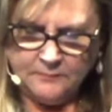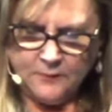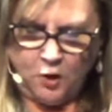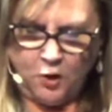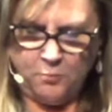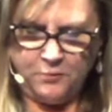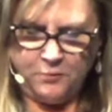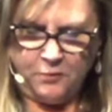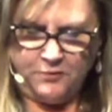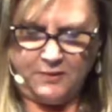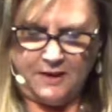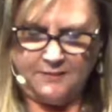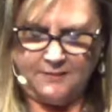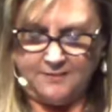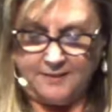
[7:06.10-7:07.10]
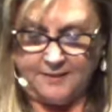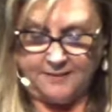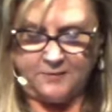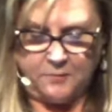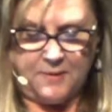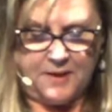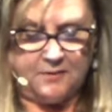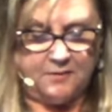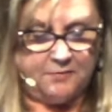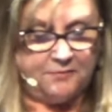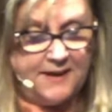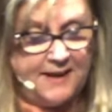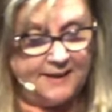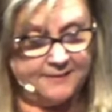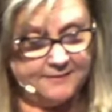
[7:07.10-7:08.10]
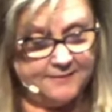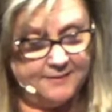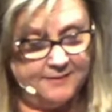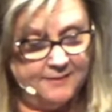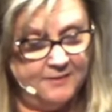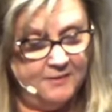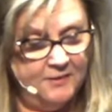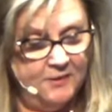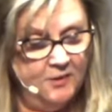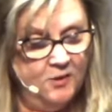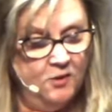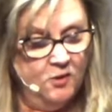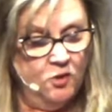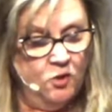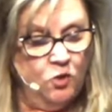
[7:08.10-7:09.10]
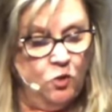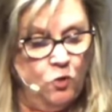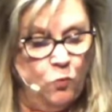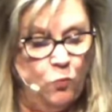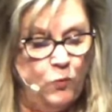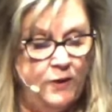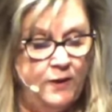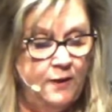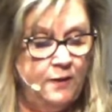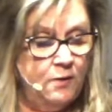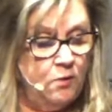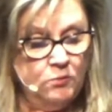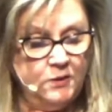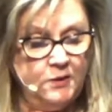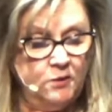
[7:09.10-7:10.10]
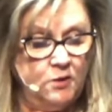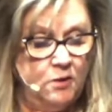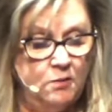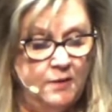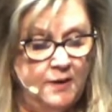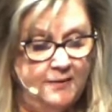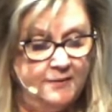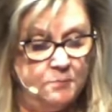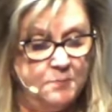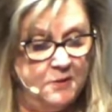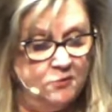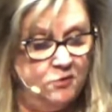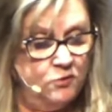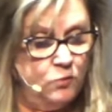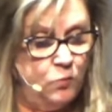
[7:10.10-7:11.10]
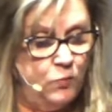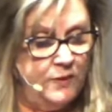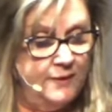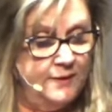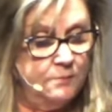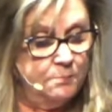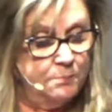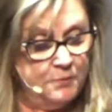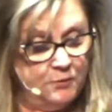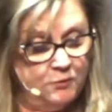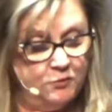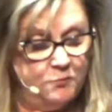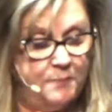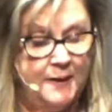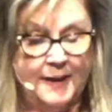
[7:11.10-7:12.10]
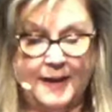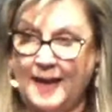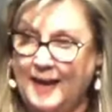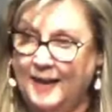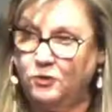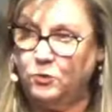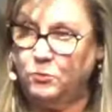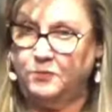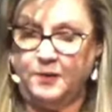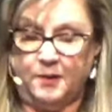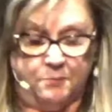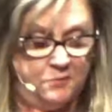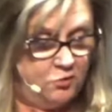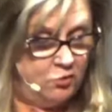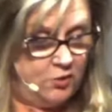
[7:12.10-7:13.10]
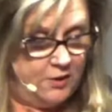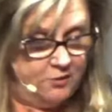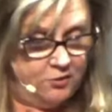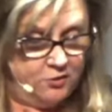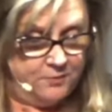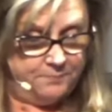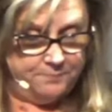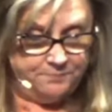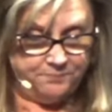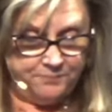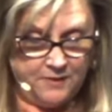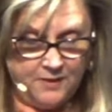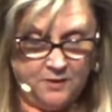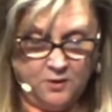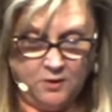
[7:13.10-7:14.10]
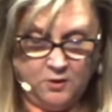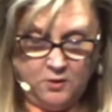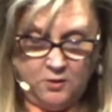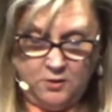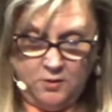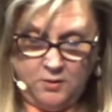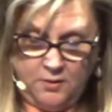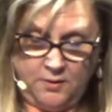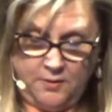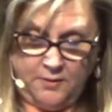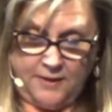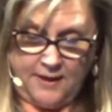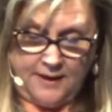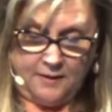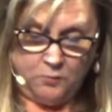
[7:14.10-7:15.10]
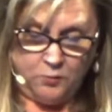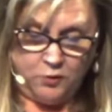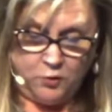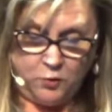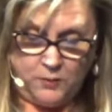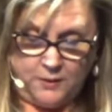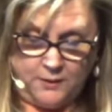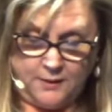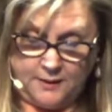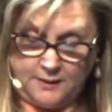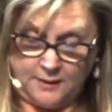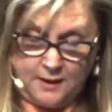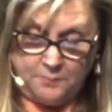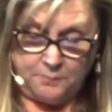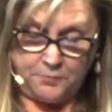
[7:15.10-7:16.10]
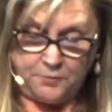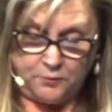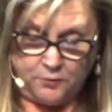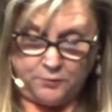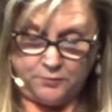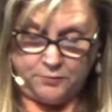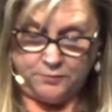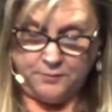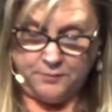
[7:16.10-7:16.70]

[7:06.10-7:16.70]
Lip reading: Holmes goes on to say, as a matter of fact, we only know as much as we can prove by actual demonstration. That which we cannot prove